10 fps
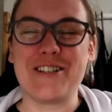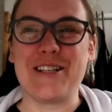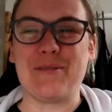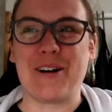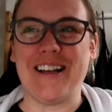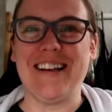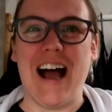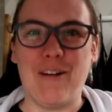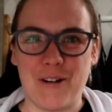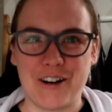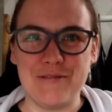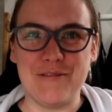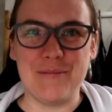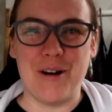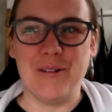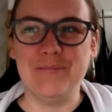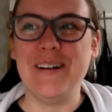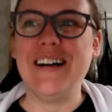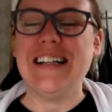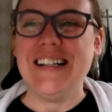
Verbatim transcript: Thursday morning. I'm working from home.